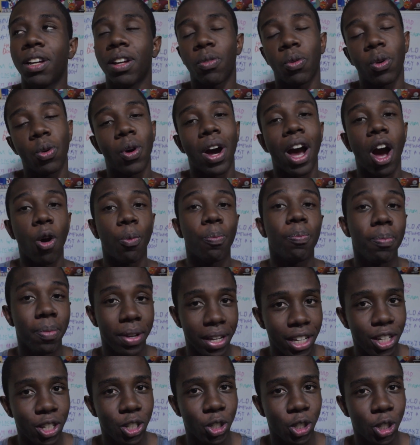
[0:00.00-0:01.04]
will help
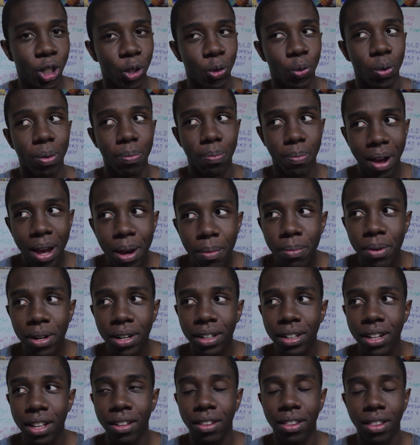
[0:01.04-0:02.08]
me to
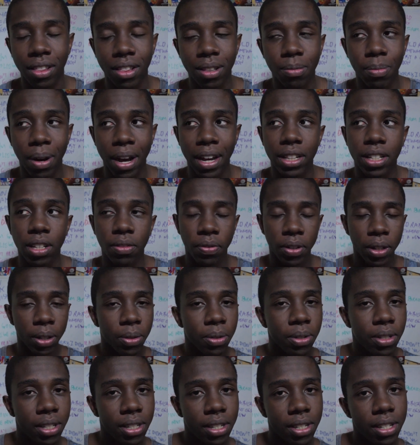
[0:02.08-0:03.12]
remember my
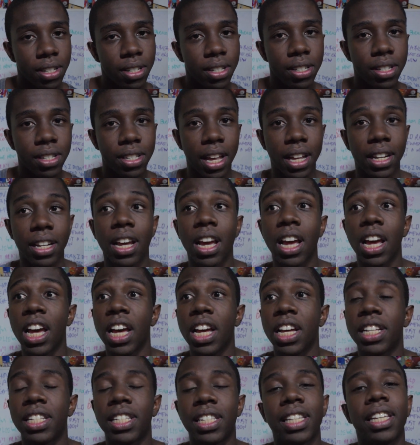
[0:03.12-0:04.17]
difficulties and
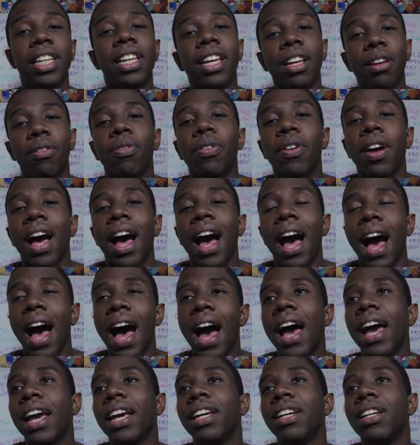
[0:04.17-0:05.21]
see if
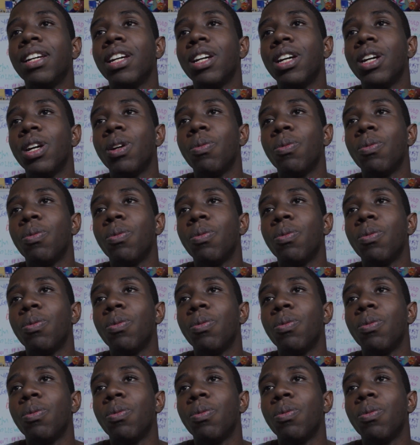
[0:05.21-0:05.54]
I